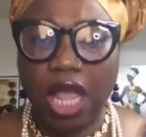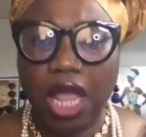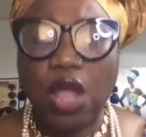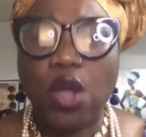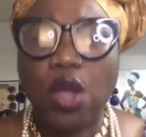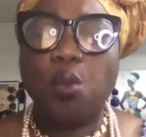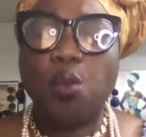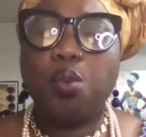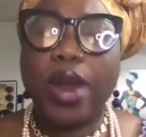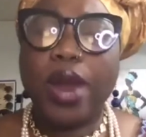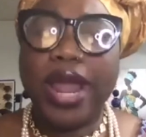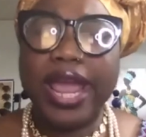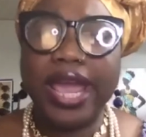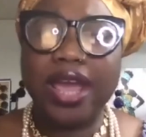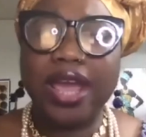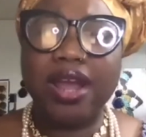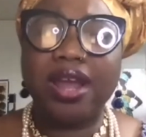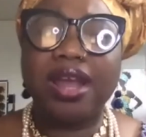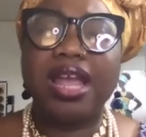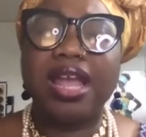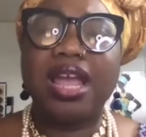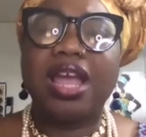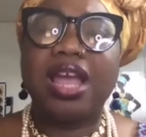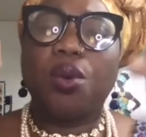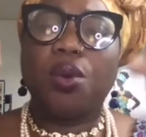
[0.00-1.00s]
Where
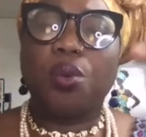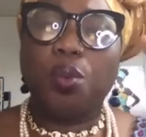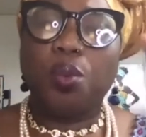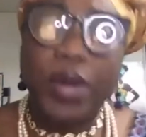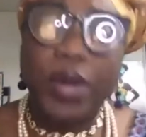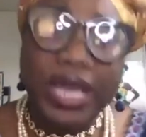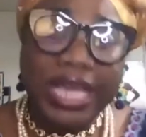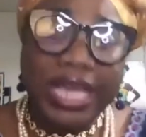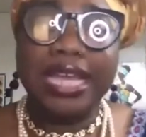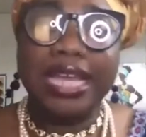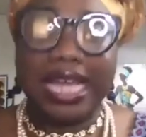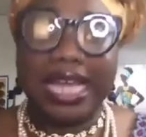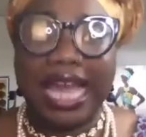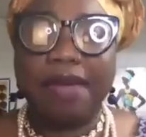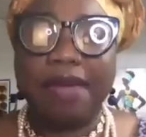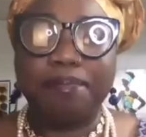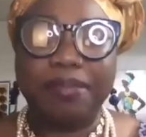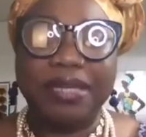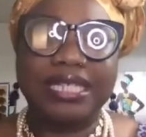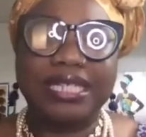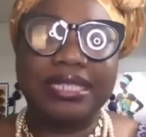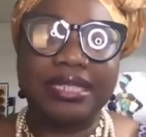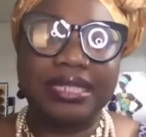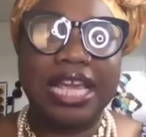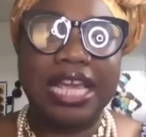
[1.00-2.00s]
we can be
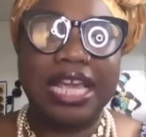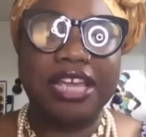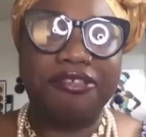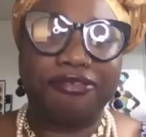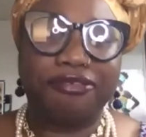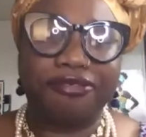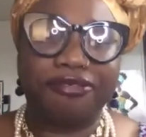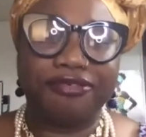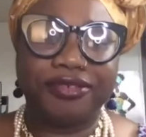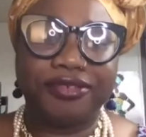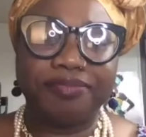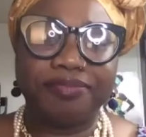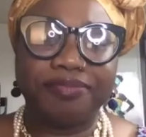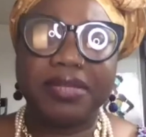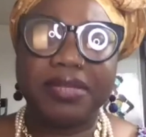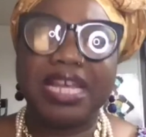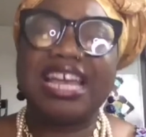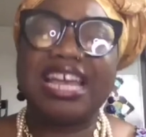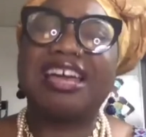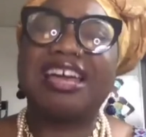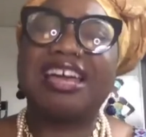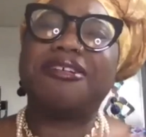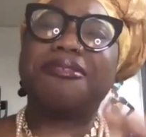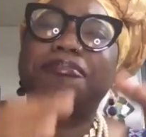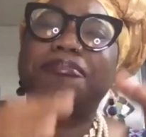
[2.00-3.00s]
safe,
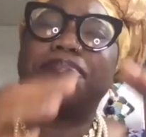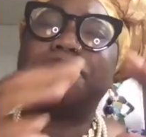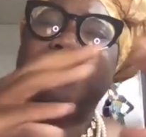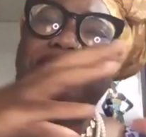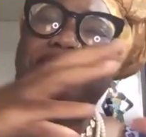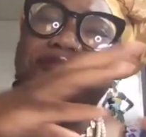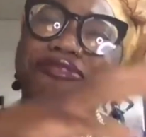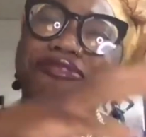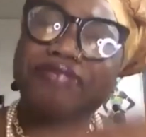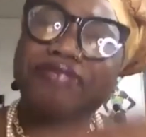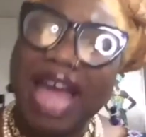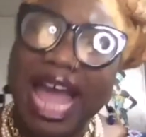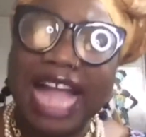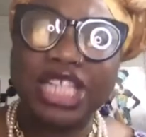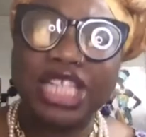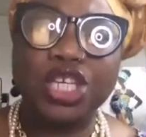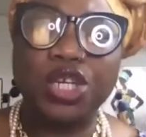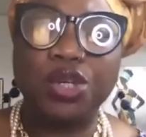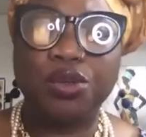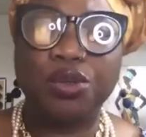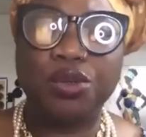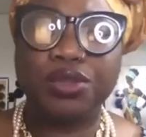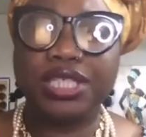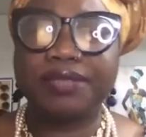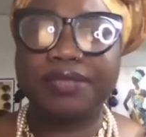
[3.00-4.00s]
be
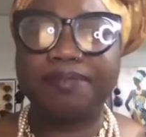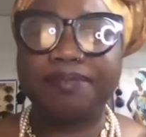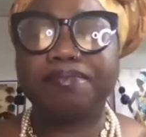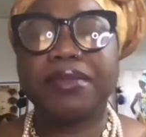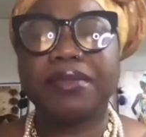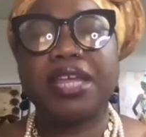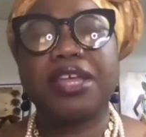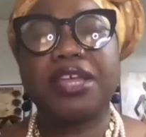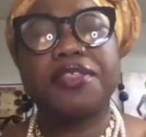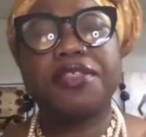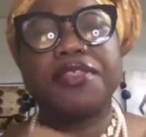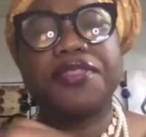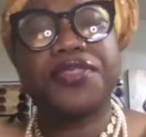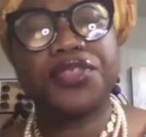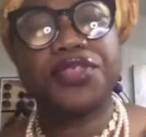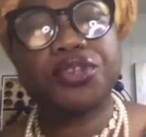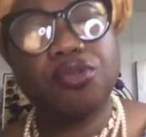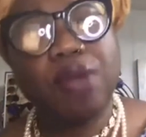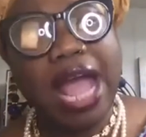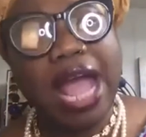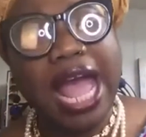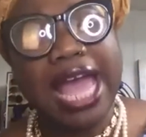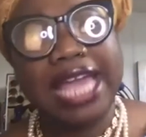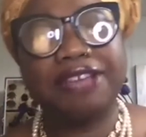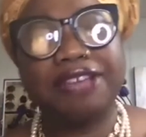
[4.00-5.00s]
valued,
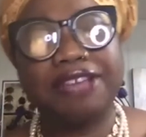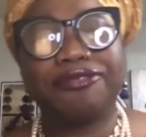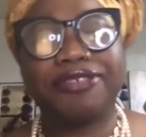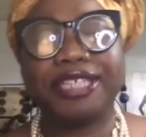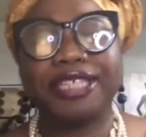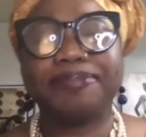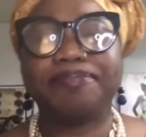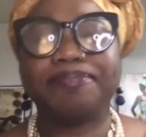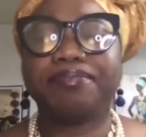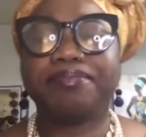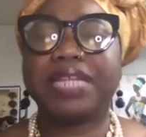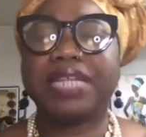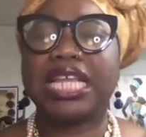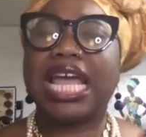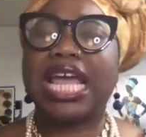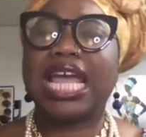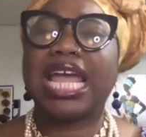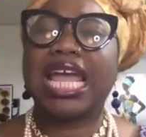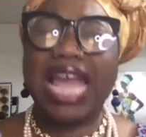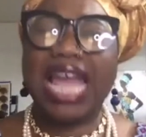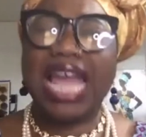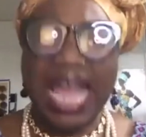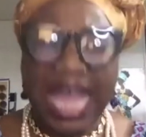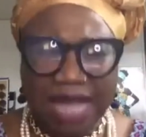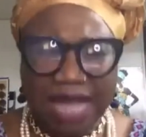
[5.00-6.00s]
thrive,
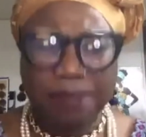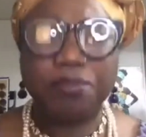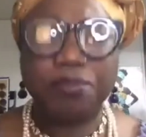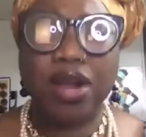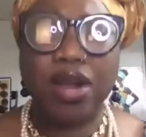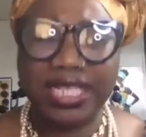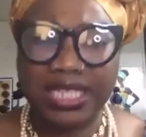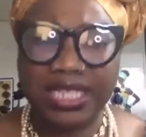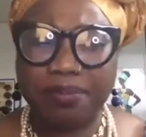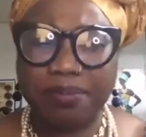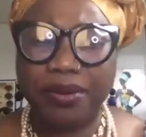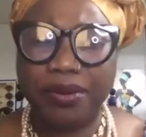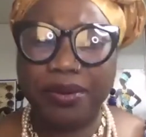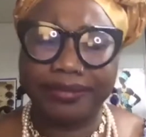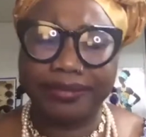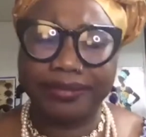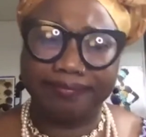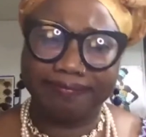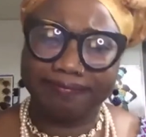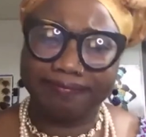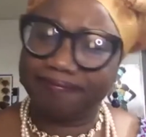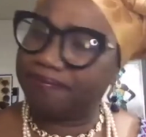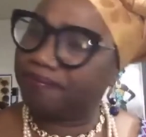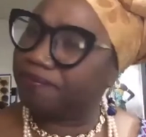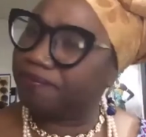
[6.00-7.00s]
and prosper.
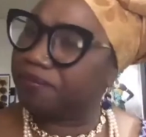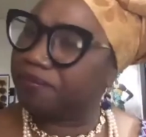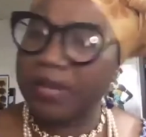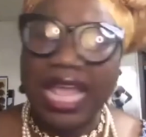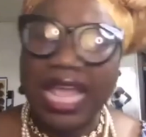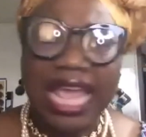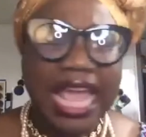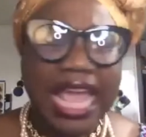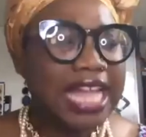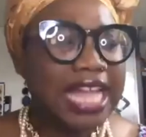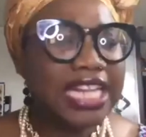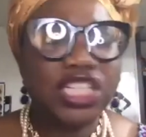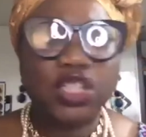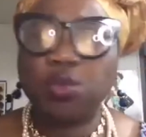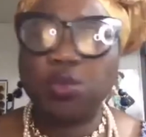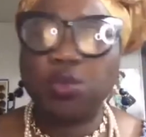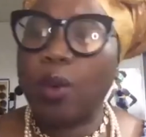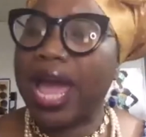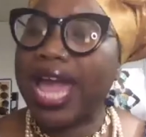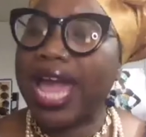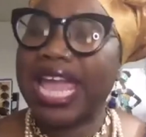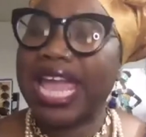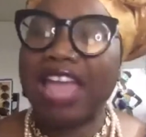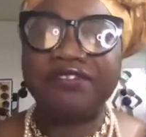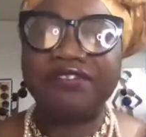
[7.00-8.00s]
It is
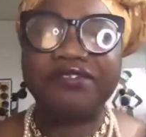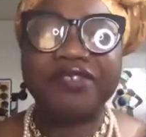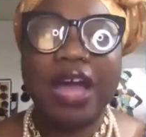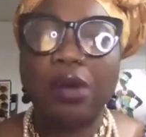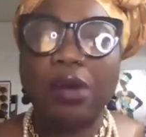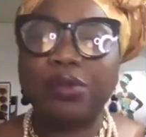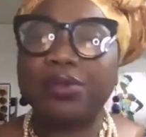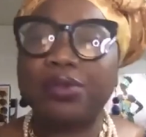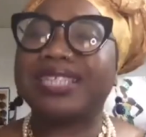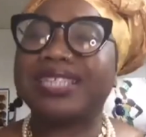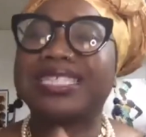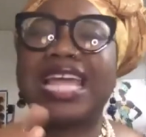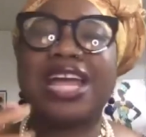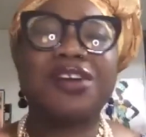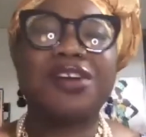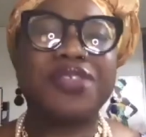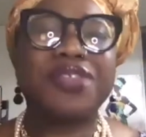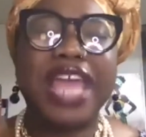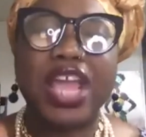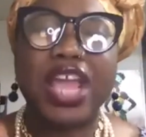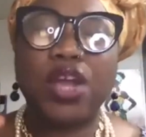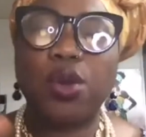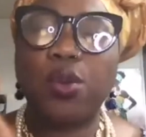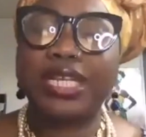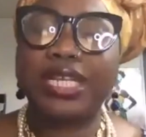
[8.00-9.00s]
why I founded Health
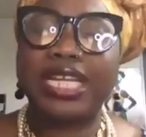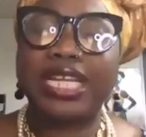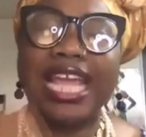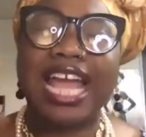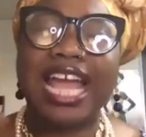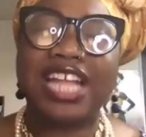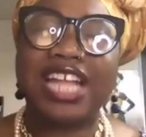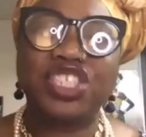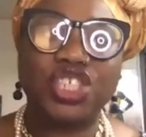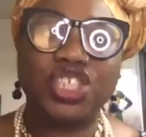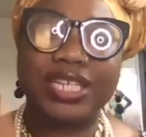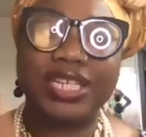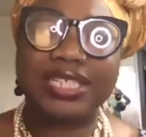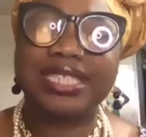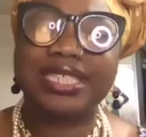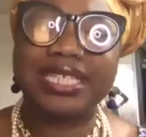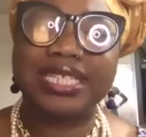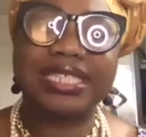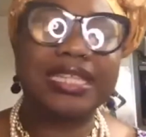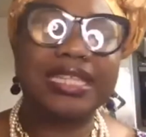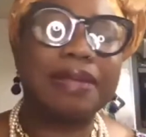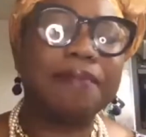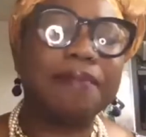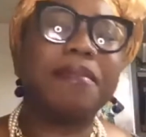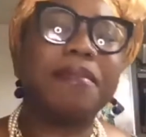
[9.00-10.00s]
Equity and Justice
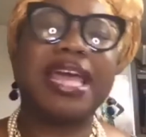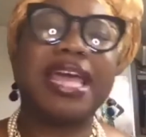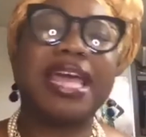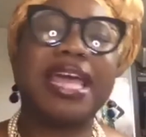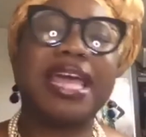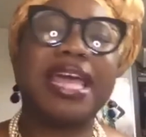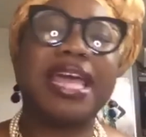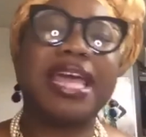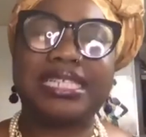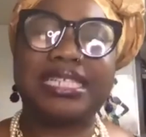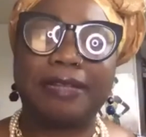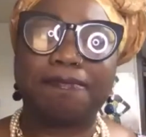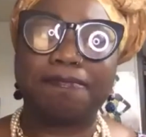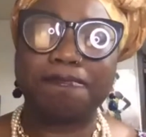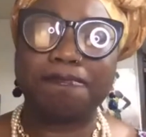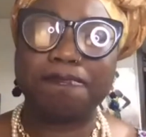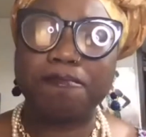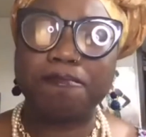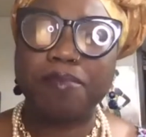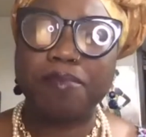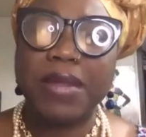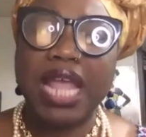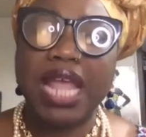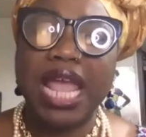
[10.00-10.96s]
in Medicine